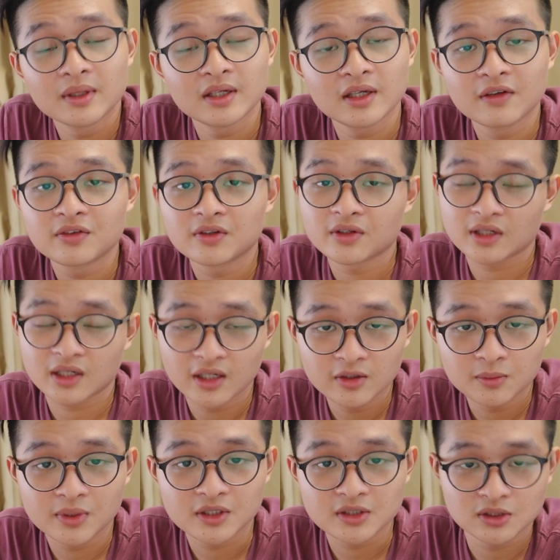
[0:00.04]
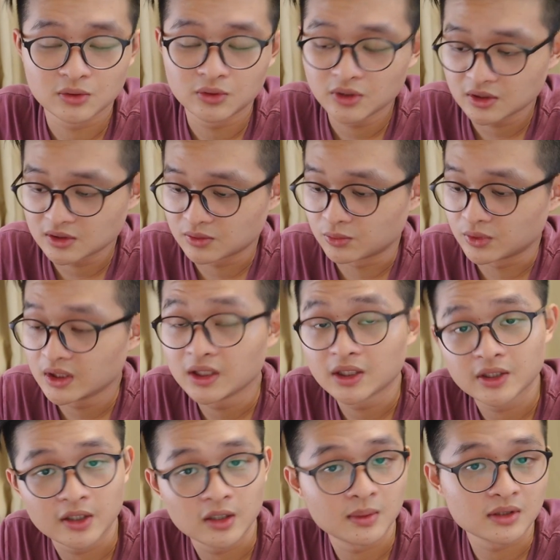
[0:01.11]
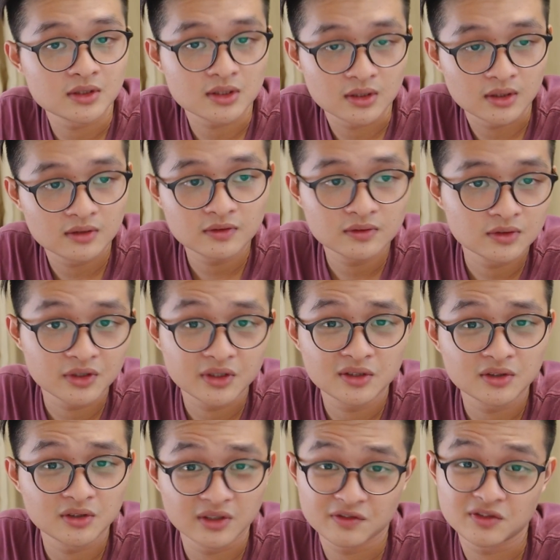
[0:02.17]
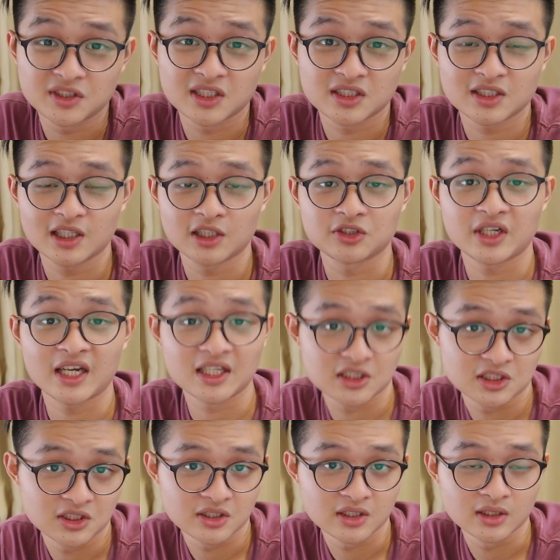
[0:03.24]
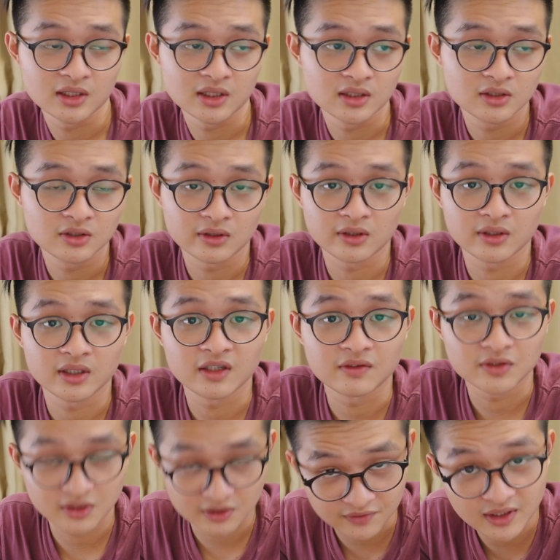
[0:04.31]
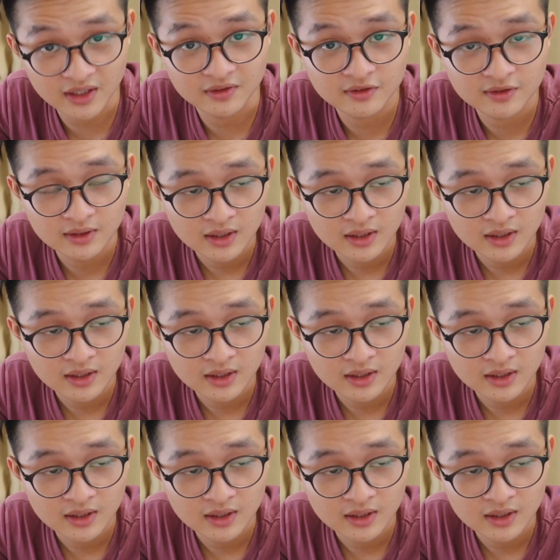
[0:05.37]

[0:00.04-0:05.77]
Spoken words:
mean, if you're the kind of person who doesn't really care about stuff, you have to just get your ass here and then you're gonna have to survive.